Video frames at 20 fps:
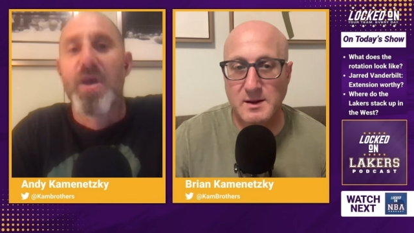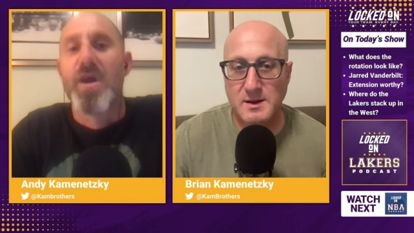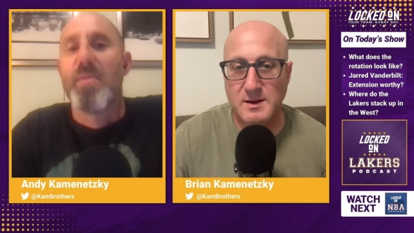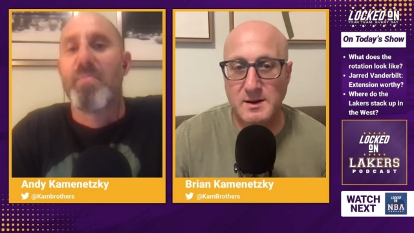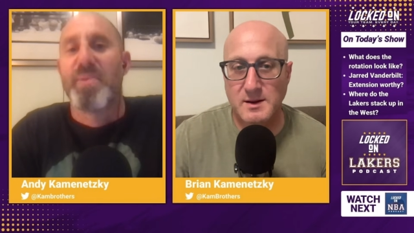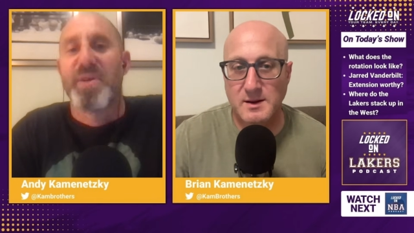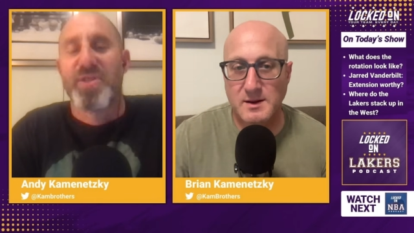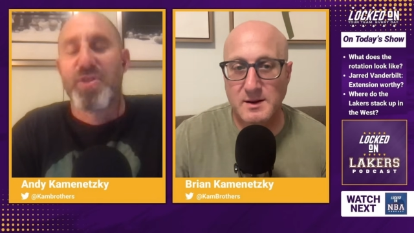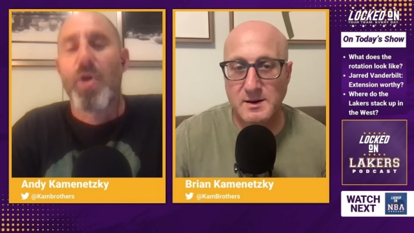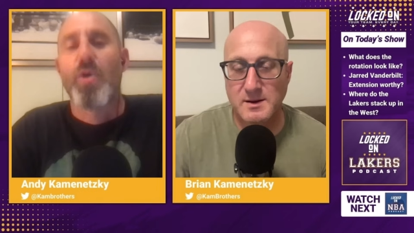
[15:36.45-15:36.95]

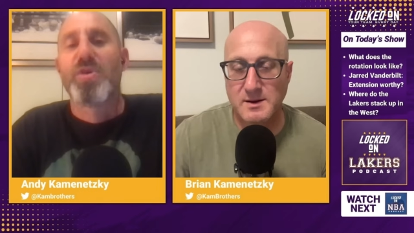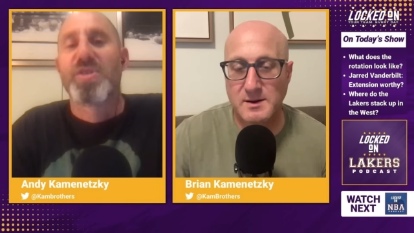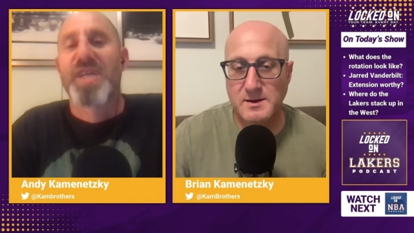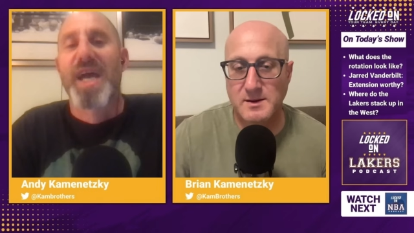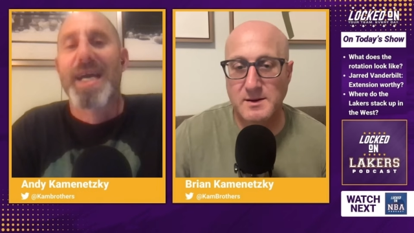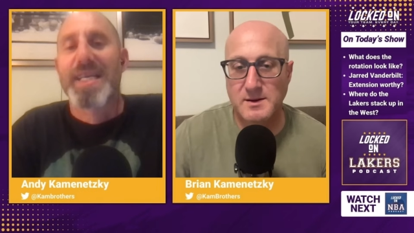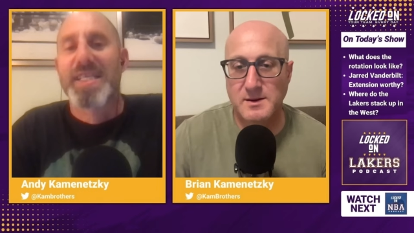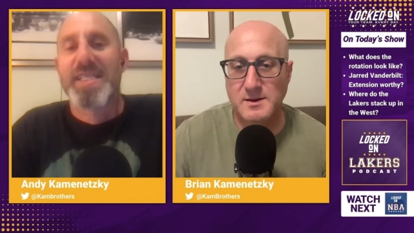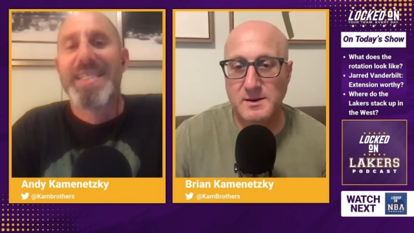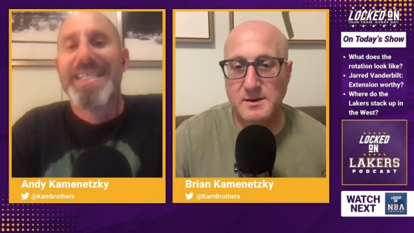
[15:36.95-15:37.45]
Speaker 1: But those
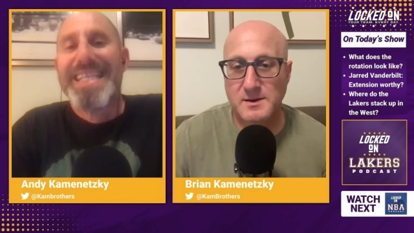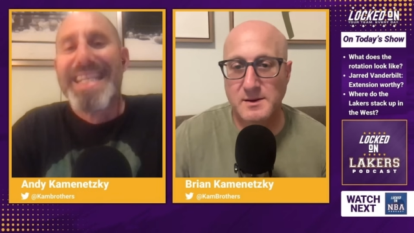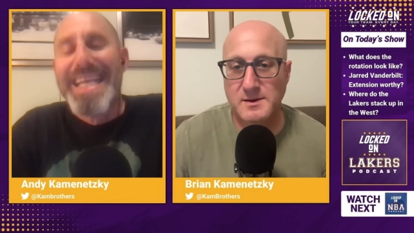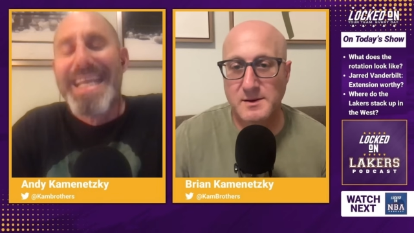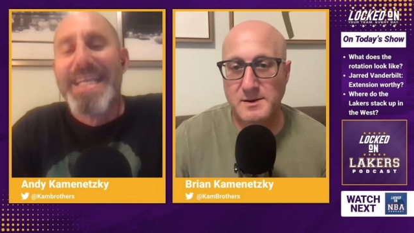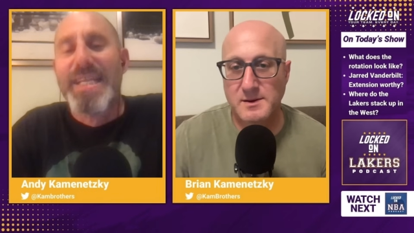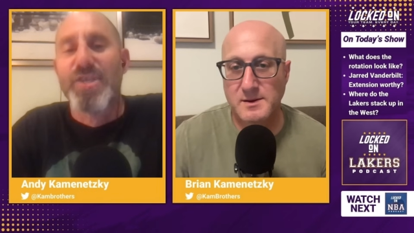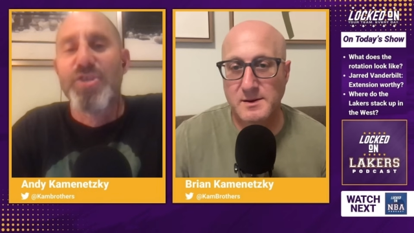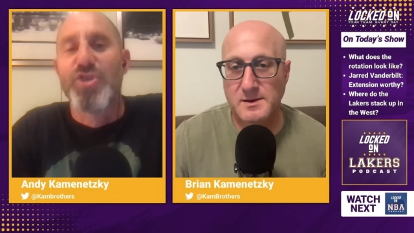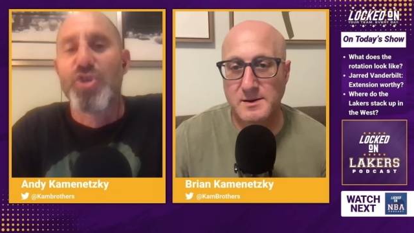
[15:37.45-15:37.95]
guys
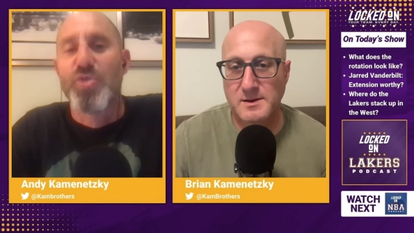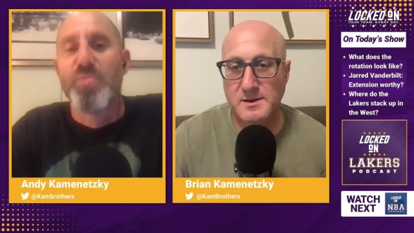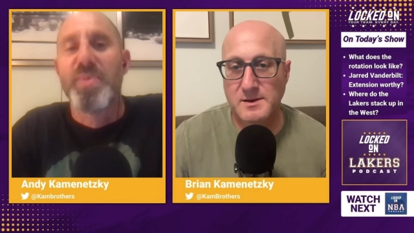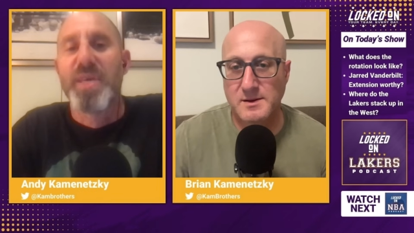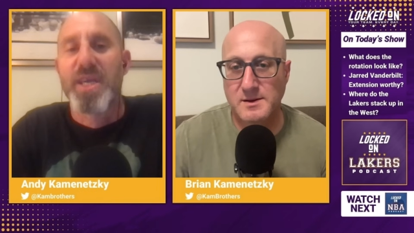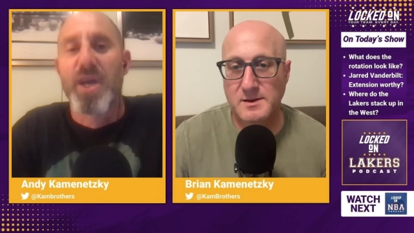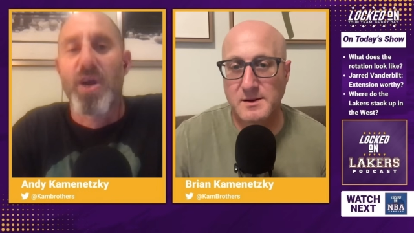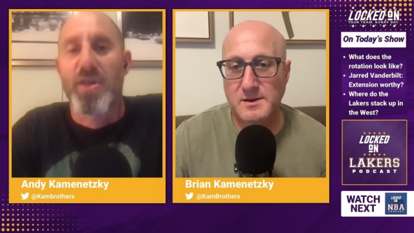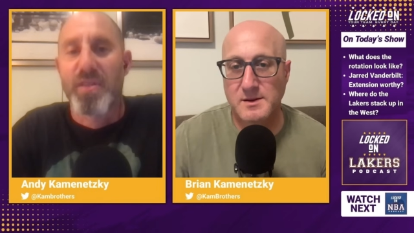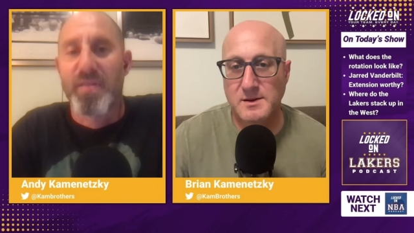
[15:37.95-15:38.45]
needed to be
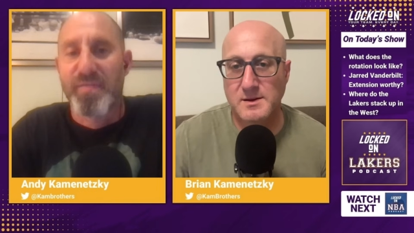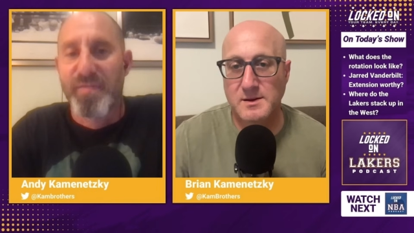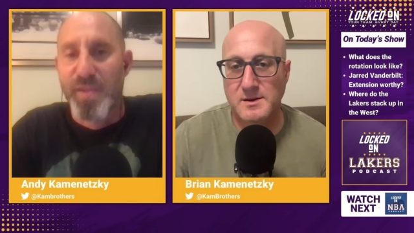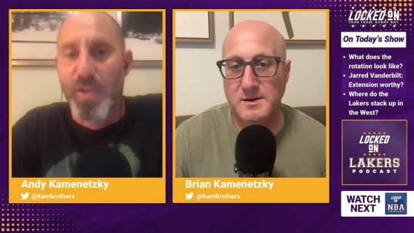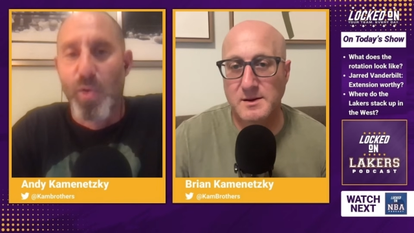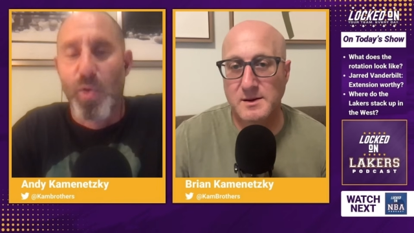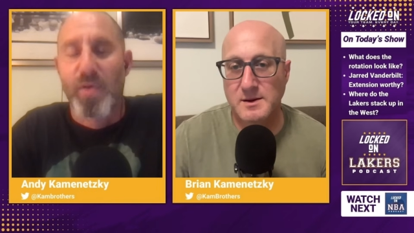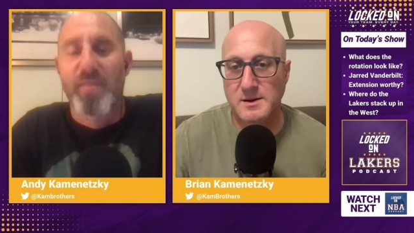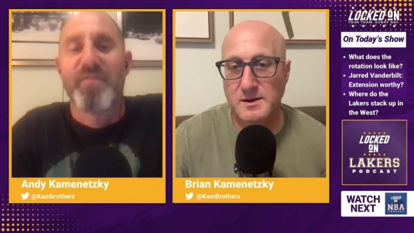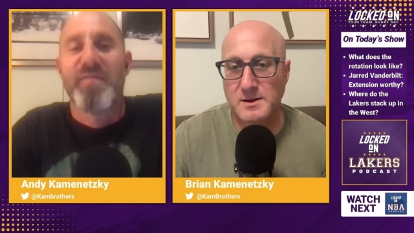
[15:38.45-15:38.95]
on the
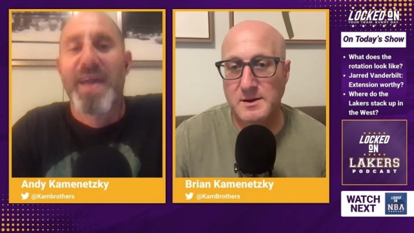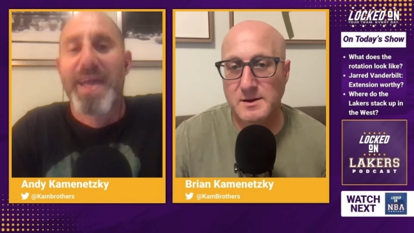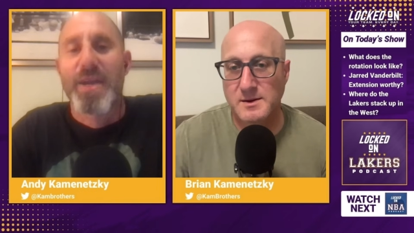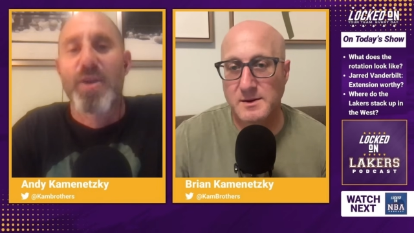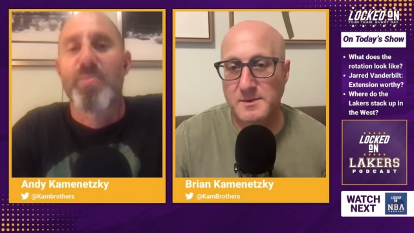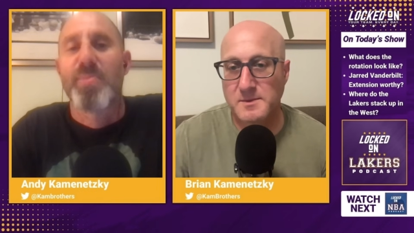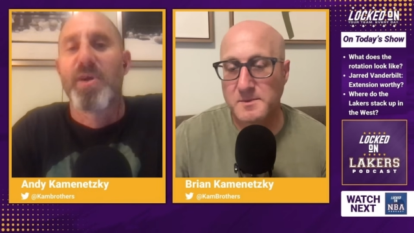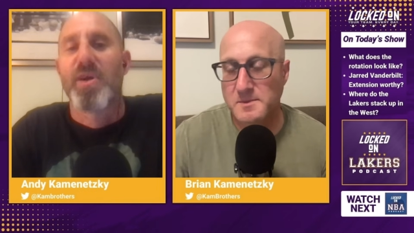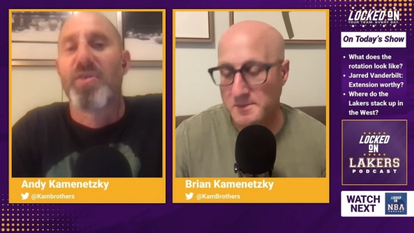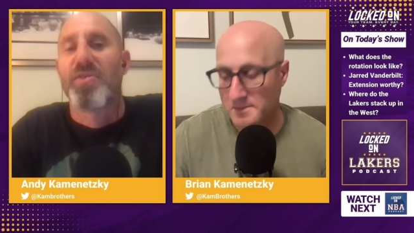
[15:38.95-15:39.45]
floor.
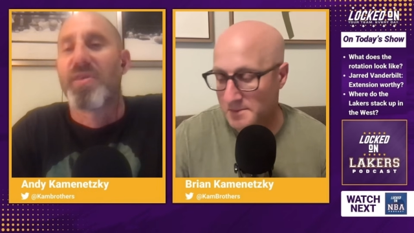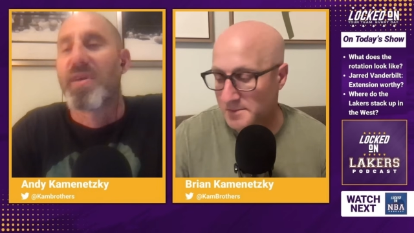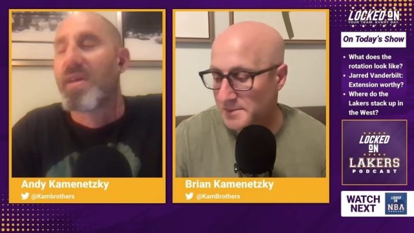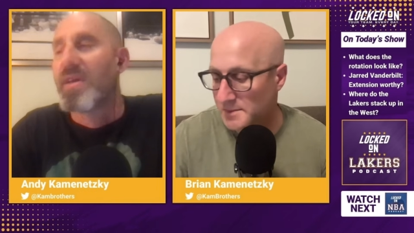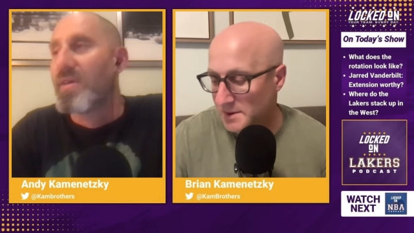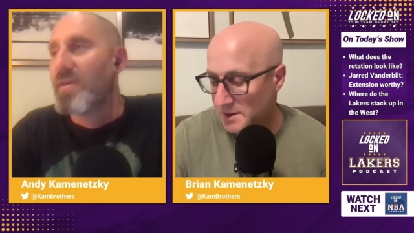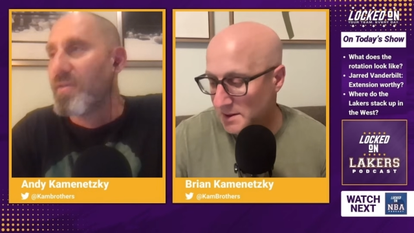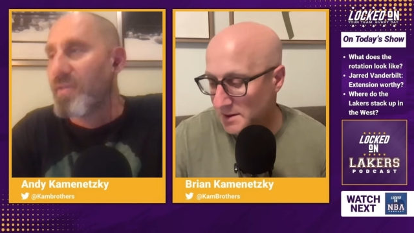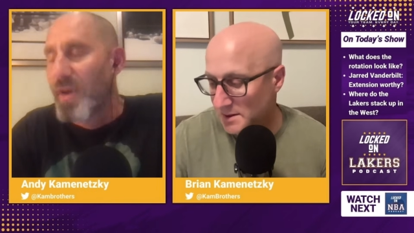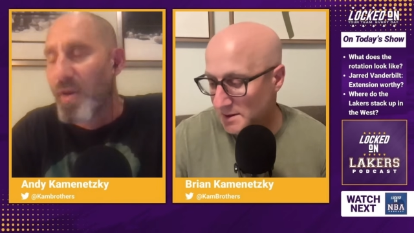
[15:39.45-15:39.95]
Vanderbilt mm -hmm.
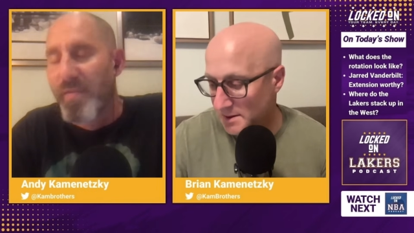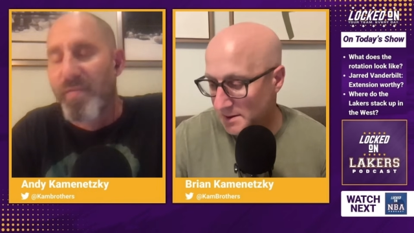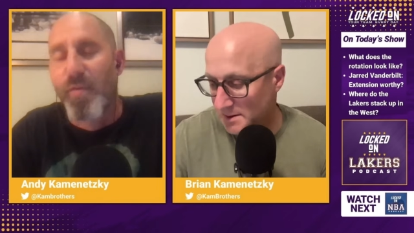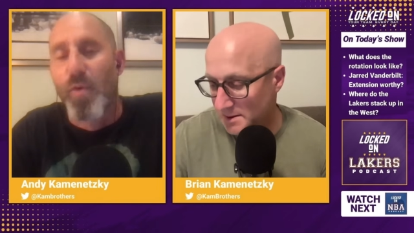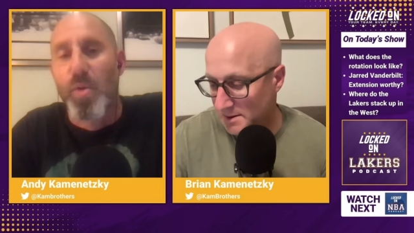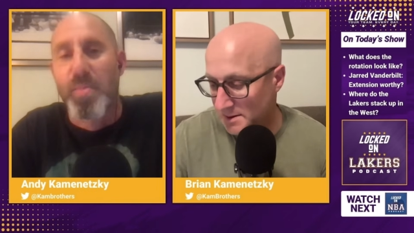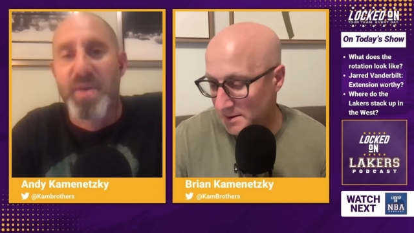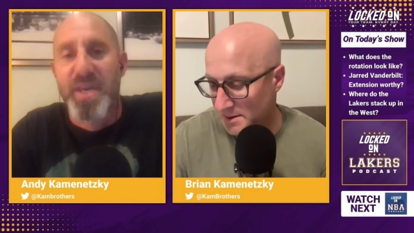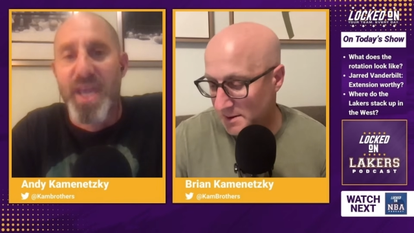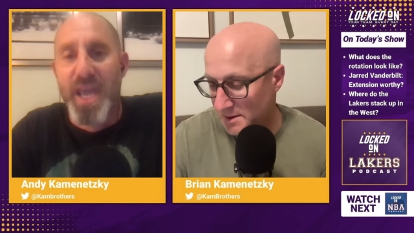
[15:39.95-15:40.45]
therefore
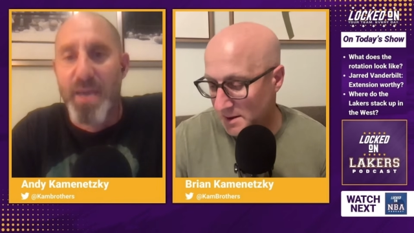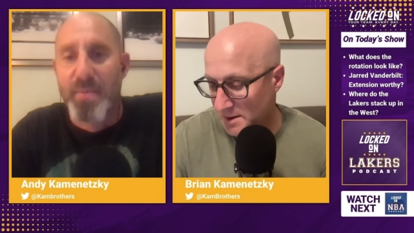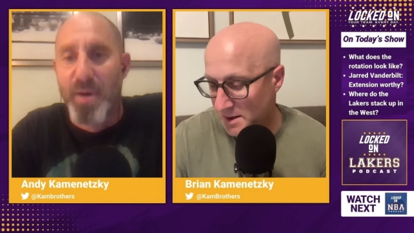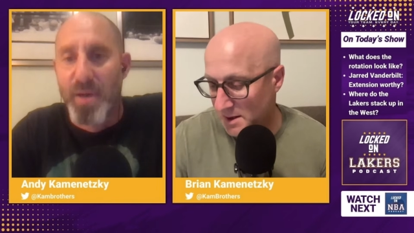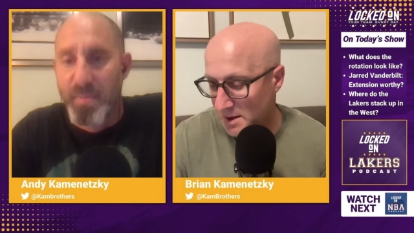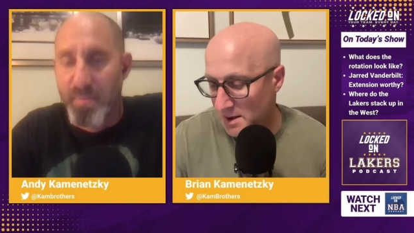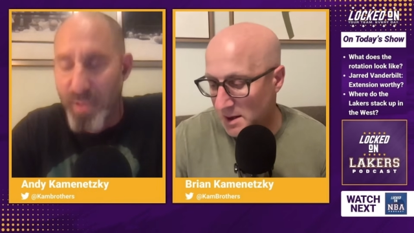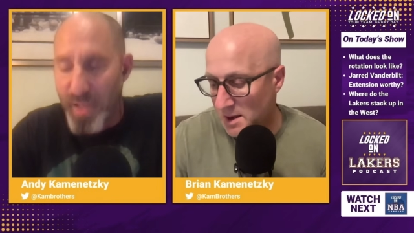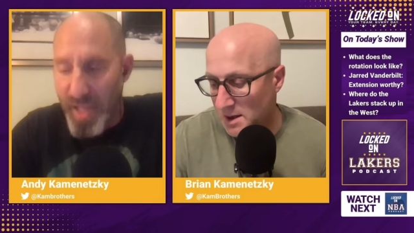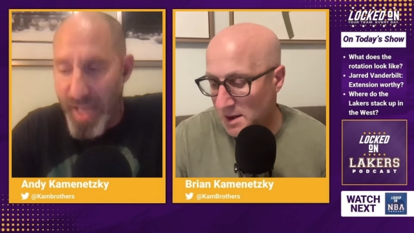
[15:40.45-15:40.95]
became
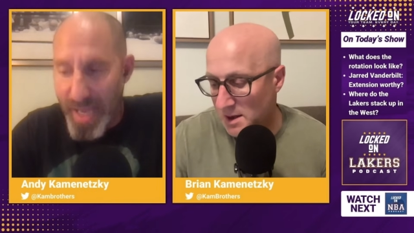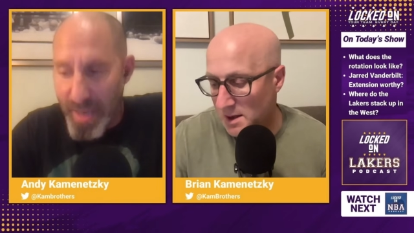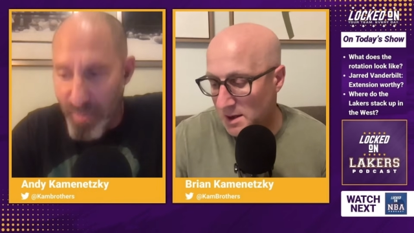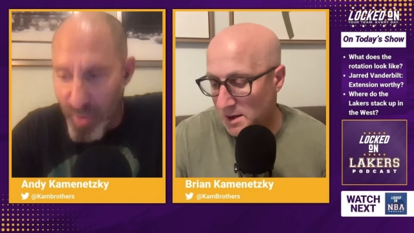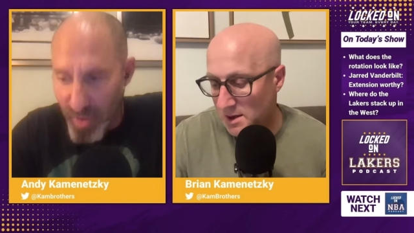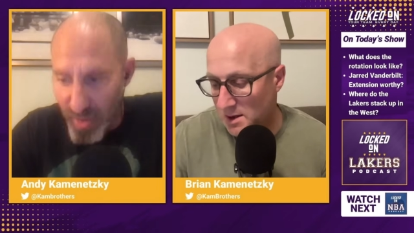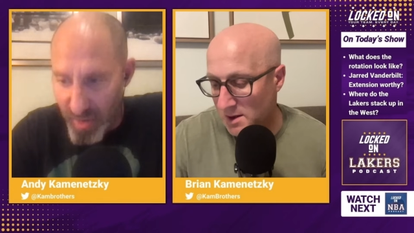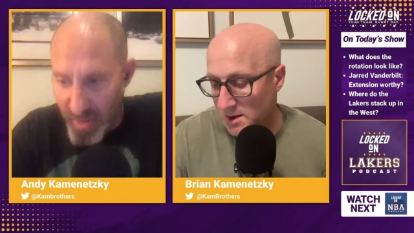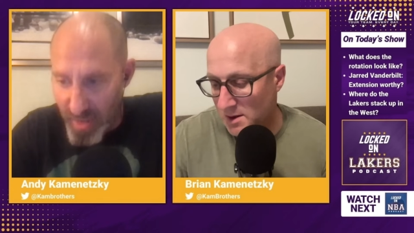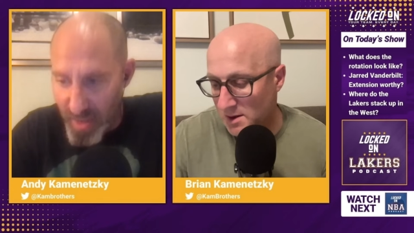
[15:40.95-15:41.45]

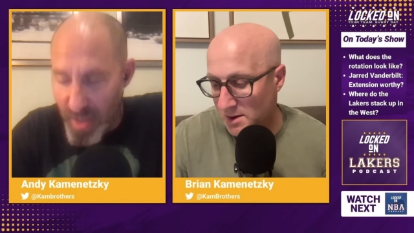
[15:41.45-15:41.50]
unplayable.